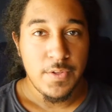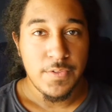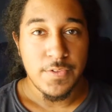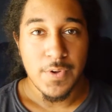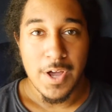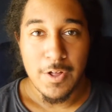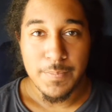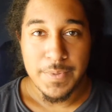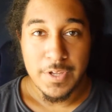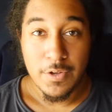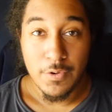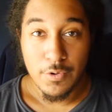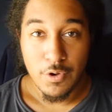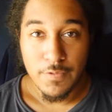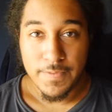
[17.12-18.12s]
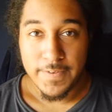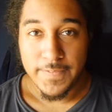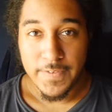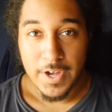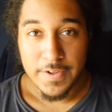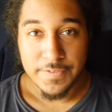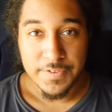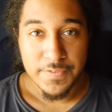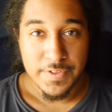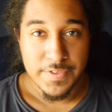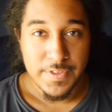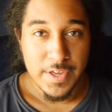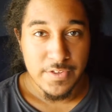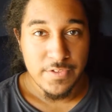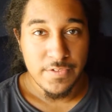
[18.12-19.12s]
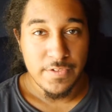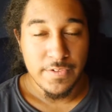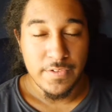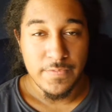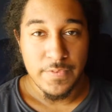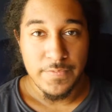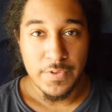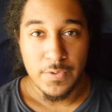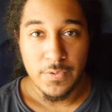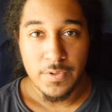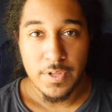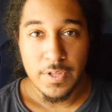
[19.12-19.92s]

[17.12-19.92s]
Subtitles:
So I'll be going over 5 different sections of the review: